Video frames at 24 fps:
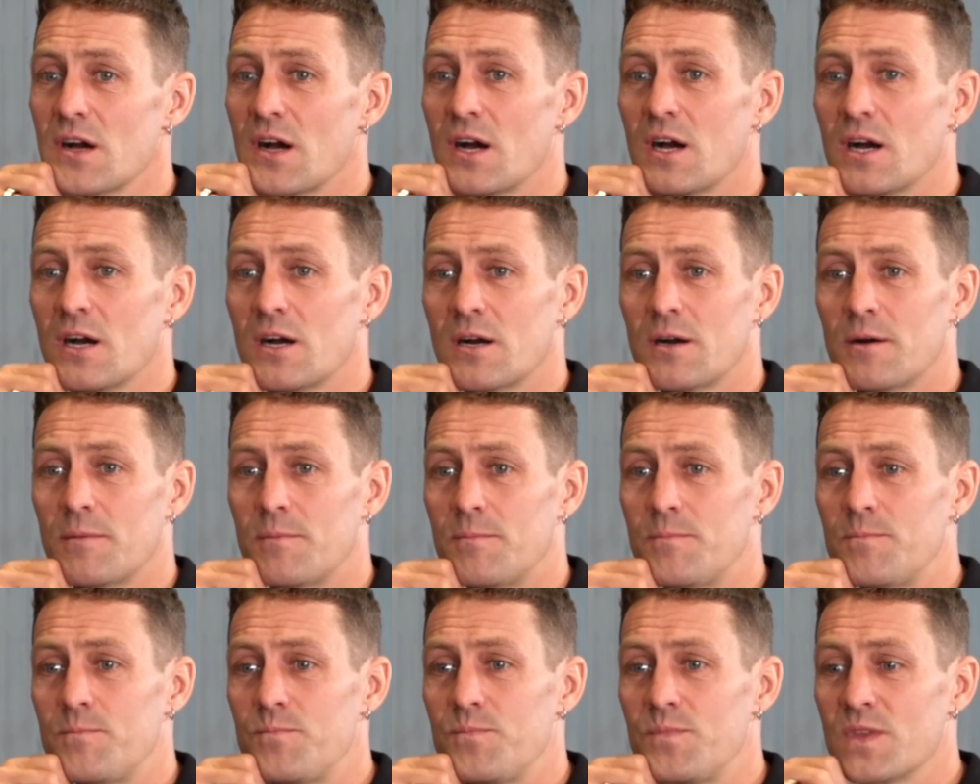
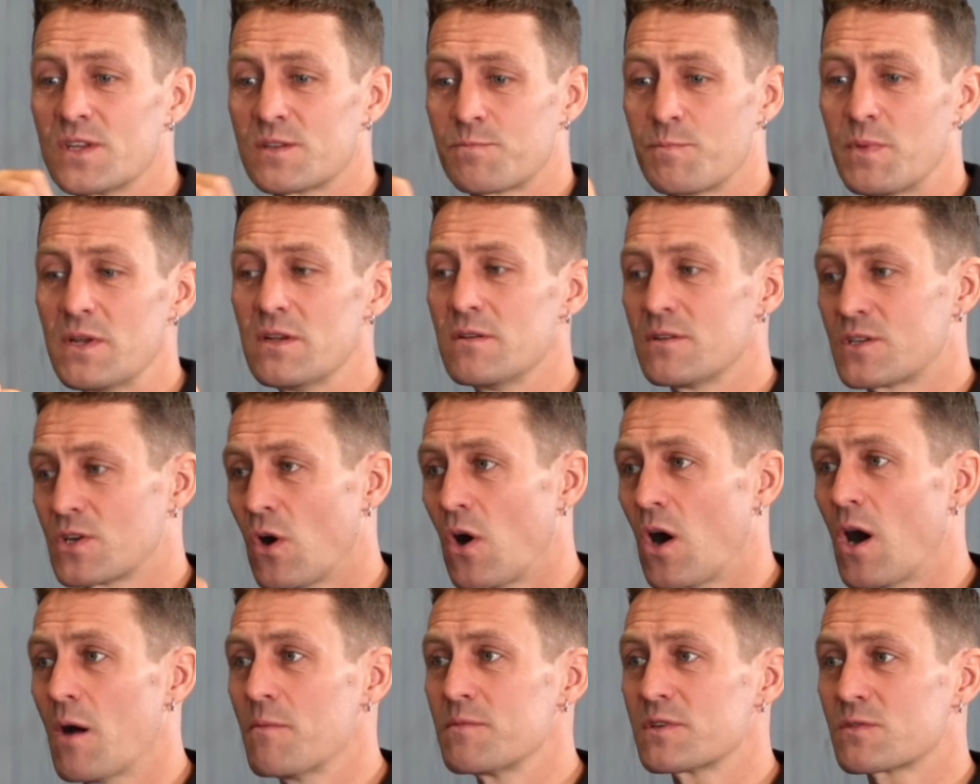there's been
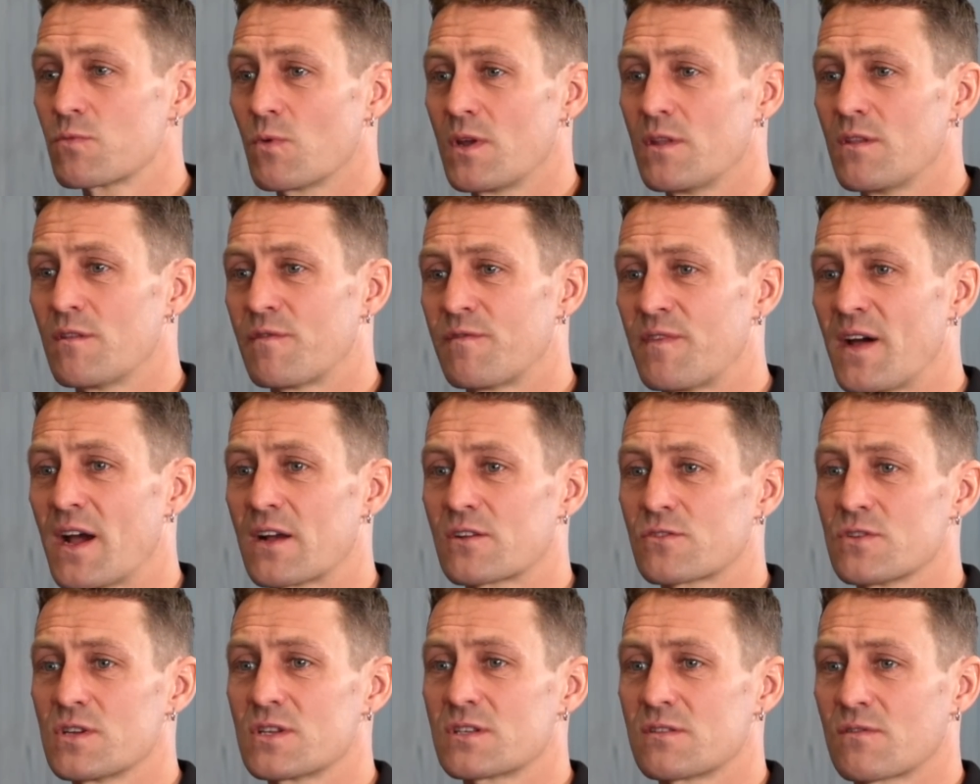times when the
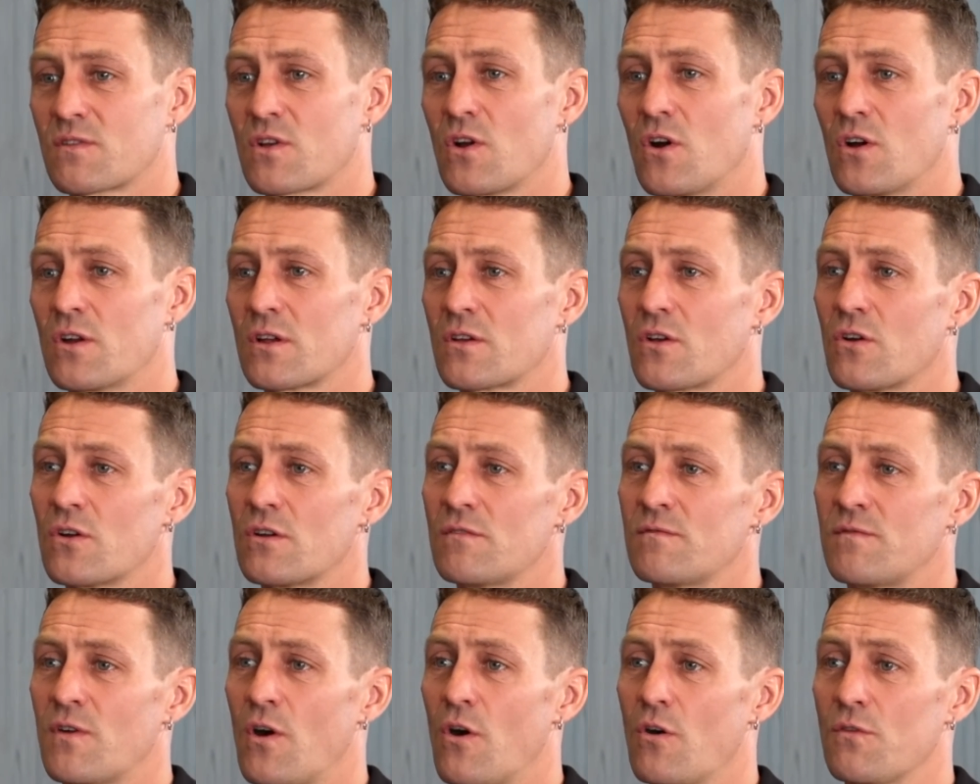factories have kind of got
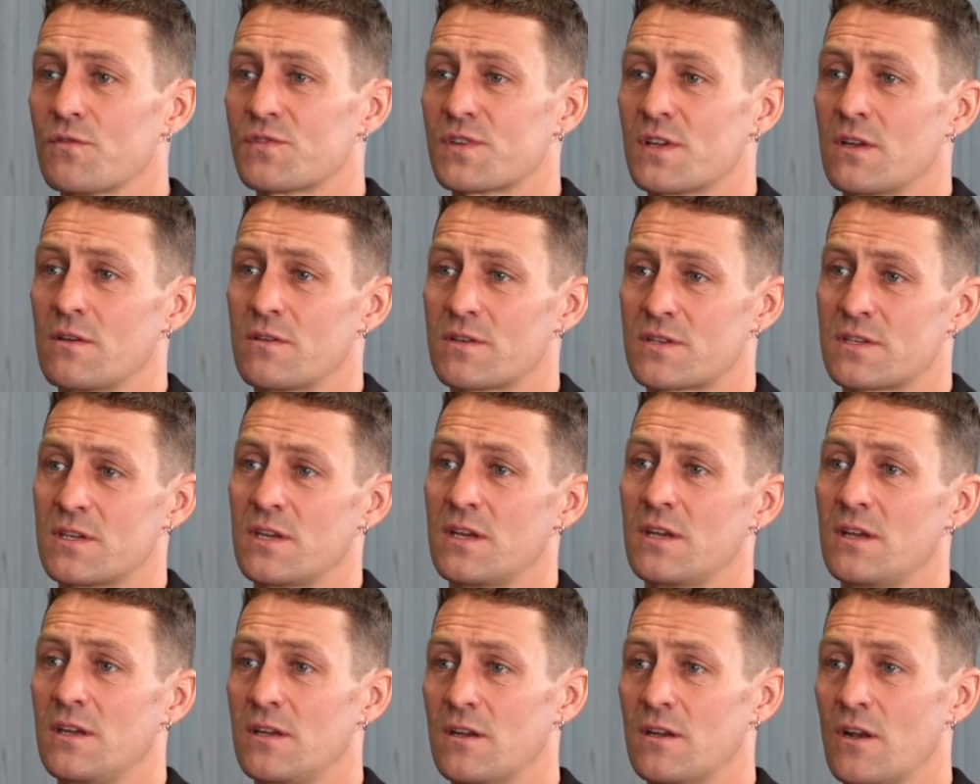involved, so you'd
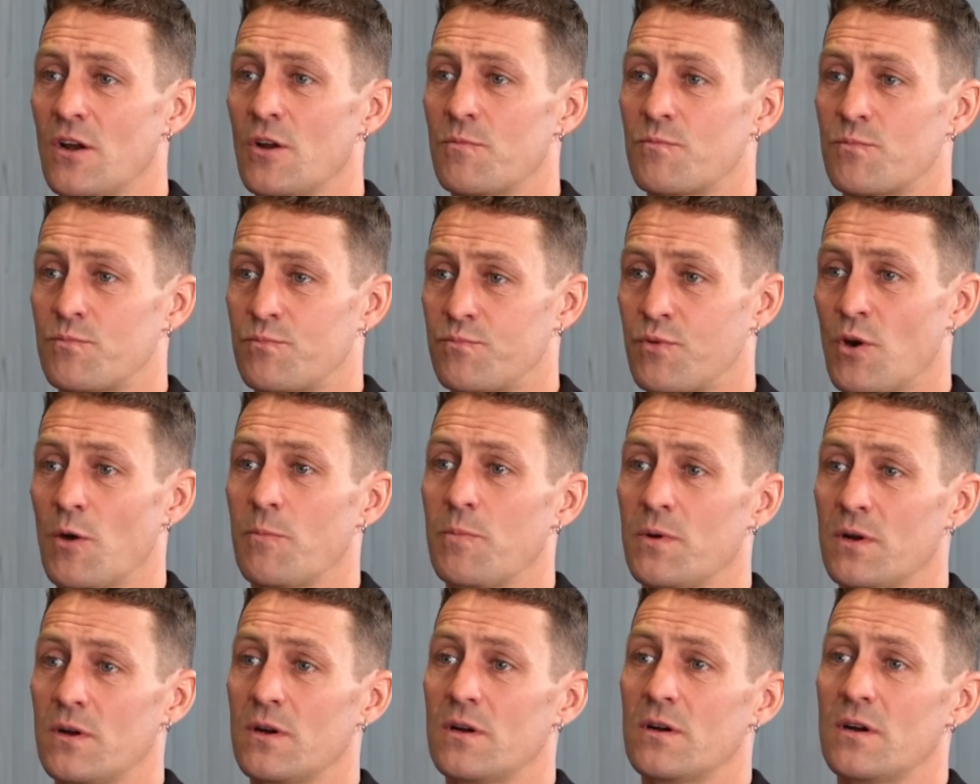see,
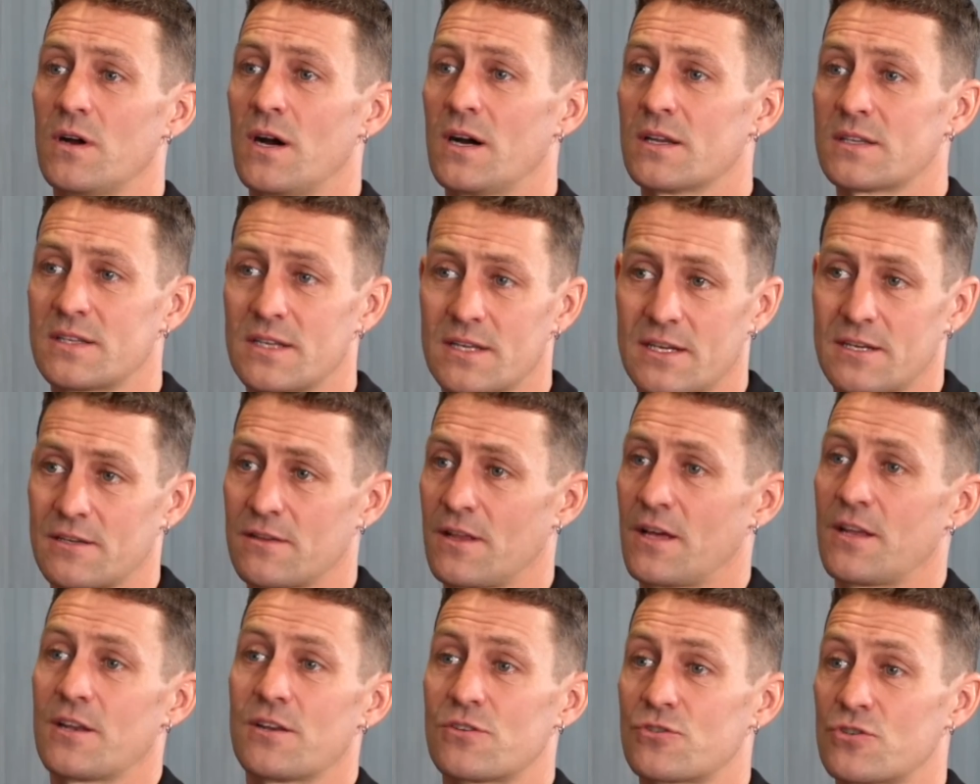proper
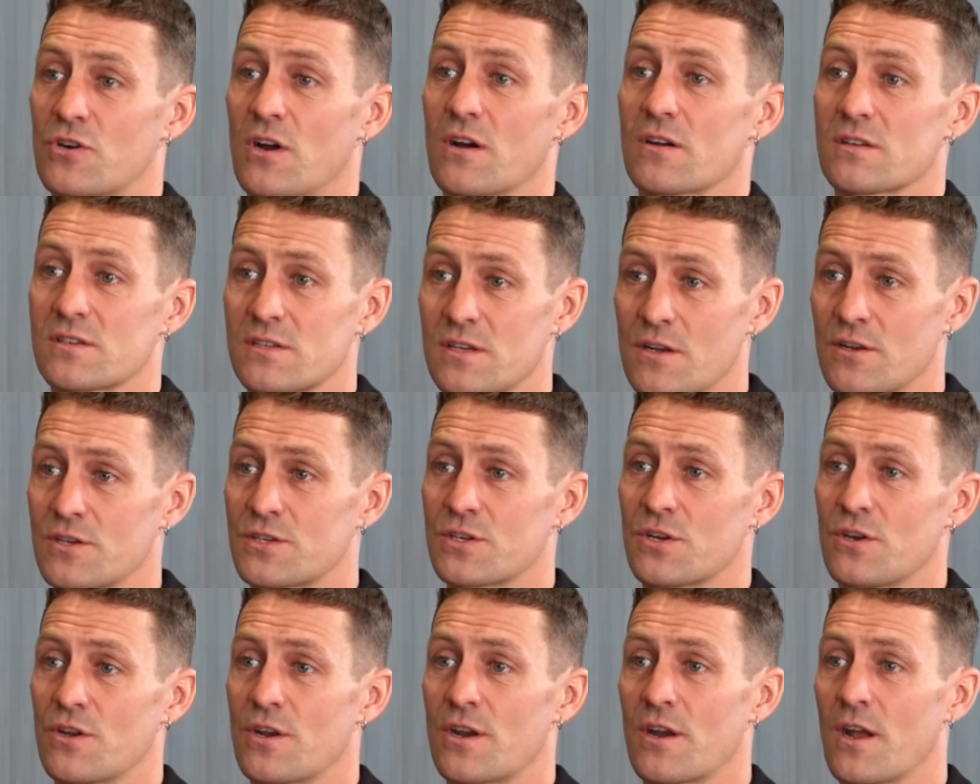articulated trucks,
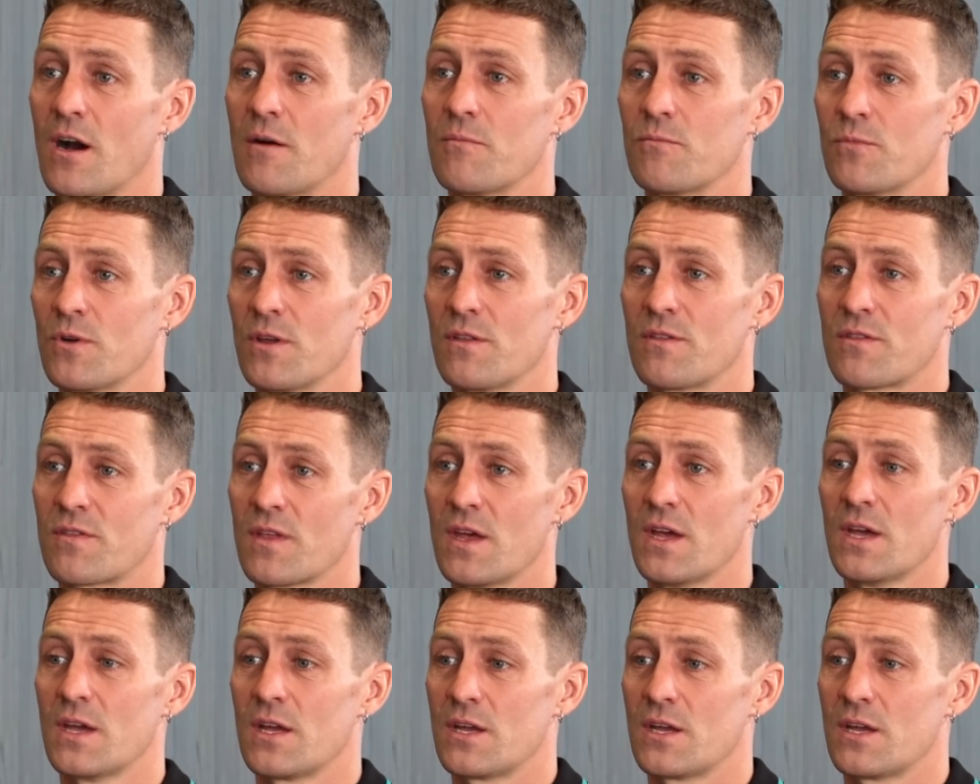turning up with,